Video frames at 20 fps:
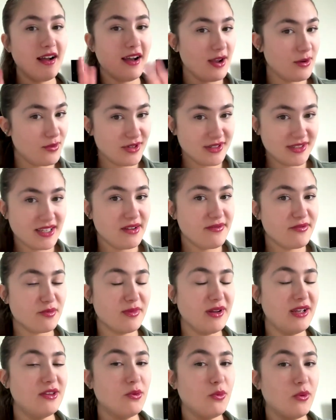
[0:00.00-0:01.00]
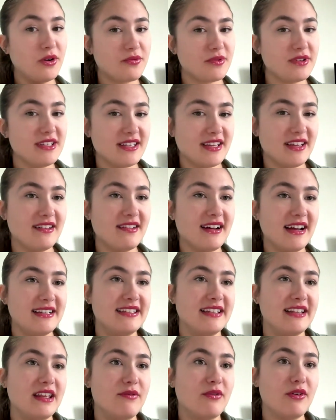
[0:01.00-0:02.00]
I will say for me, the one reason I
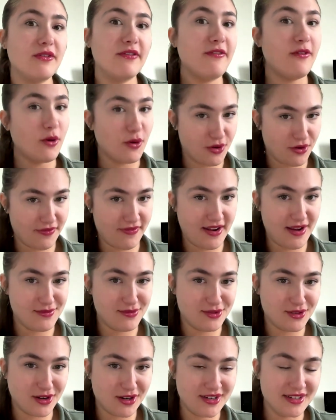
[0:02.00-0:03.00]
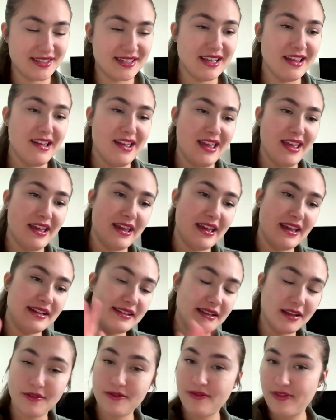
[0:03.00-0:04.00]
did give it 4 to 5 stars
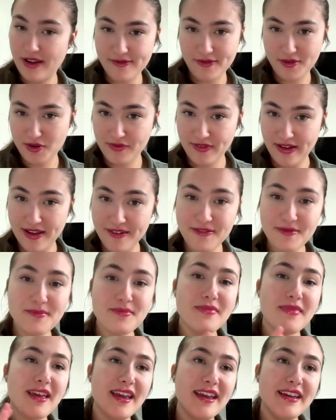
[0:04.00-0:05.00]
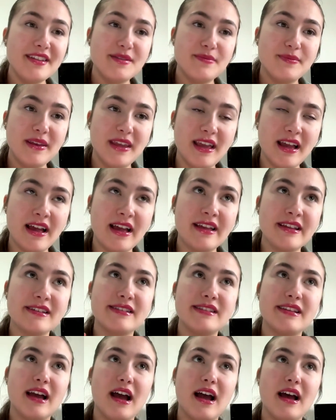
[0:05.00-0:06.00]
instead of 5 out of 5 is
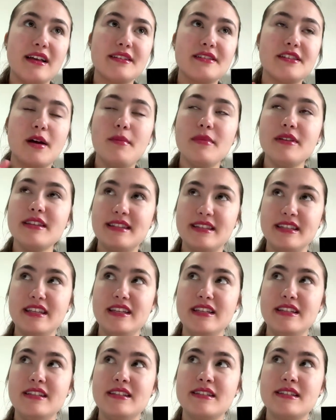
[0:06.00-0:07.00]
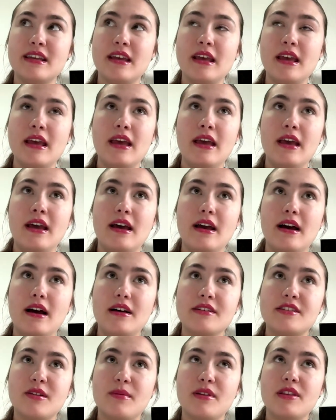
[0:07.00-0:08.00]
because some of the scenes,
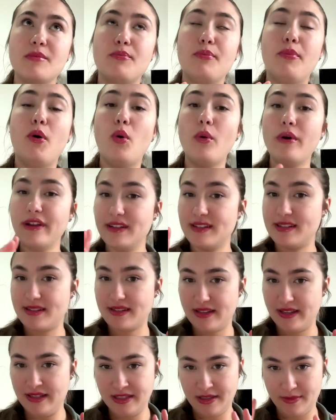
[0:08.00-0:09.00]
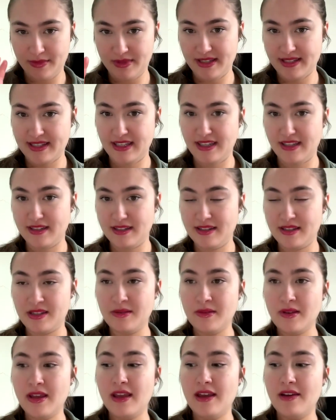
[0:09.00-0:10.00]
some of the points in some of the
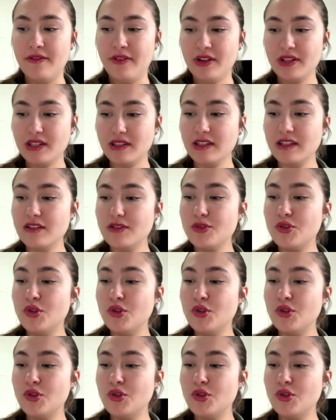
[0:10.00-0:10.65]
scenes felt a little